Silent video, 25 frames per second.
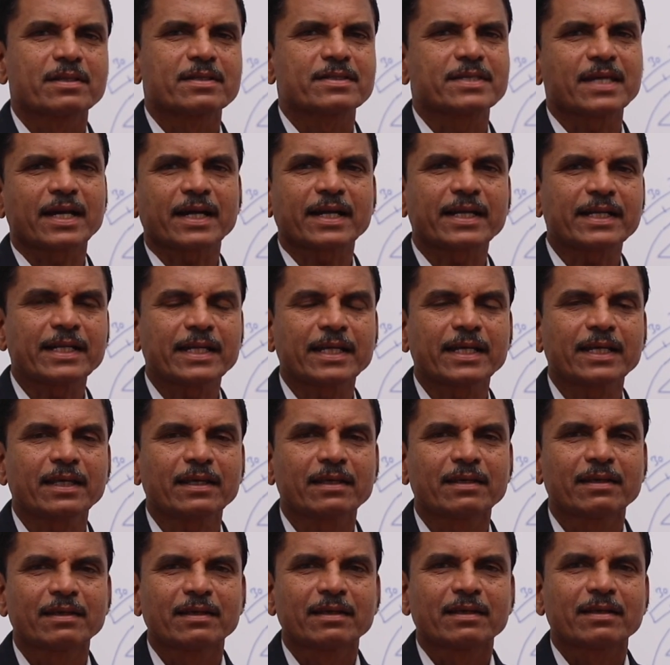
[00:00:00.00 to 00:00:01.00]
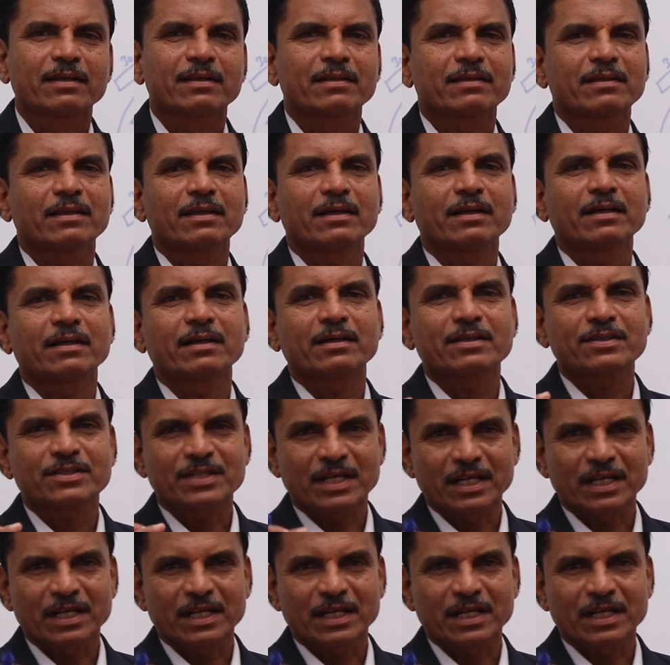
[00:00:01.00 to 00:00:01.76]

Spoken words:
Secondly, the